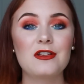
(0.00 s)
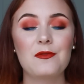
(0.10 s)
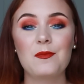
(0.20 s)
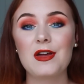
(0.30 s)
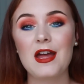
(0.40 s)

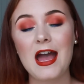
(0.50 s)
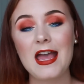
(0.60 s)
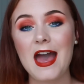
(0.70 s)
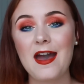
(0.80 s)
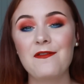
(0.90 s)
But I
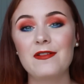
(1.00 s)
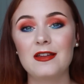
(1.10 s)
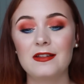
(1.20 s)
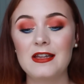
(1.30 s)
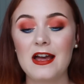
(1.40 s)
have
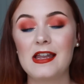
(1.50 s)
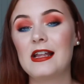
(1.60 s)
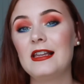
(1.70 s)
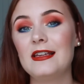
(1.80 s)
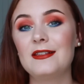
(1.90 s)
done
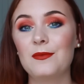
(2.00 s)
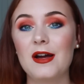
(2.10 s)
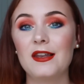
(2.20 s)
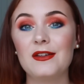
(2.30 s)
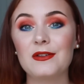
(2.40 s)
at least
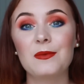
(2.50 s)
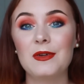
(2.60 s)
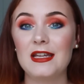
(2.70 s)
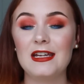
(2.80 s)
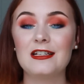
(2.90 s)
one look
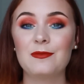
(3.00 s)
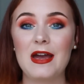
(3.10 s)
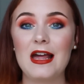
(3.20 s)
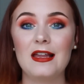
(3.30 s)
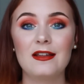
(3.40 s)
with each
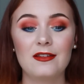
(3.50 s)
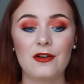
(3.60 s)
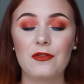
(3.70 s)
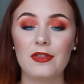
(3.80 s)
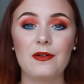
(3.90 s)
palette
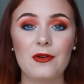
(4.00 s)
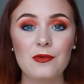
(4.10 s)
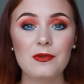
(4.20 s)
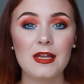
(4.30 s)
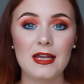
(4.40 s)
on their
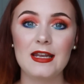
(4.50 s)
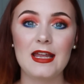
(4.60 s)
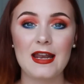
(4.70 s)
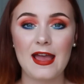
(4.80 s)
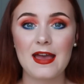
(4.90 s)
own, and
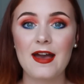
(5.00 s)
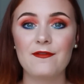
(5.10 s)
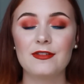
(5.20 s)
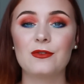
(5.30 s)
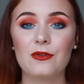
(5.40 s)
then I
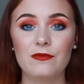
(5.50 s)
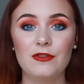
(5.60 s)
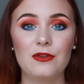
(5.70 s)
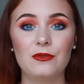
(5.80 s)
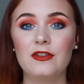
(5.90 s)
have sort
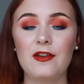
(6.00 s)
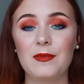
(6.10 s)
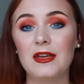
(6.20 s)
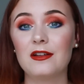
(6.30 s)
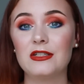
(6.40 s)
of used them
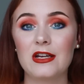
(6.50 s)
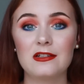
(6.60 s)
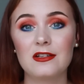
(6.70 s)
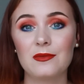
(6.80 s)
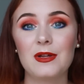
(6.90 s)
in
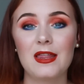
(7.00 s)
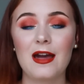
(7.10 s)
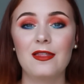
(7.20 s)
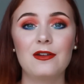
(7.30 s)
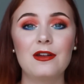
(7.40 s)
conjunction with
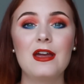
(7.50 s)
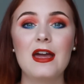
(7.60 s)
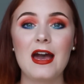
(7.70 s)
other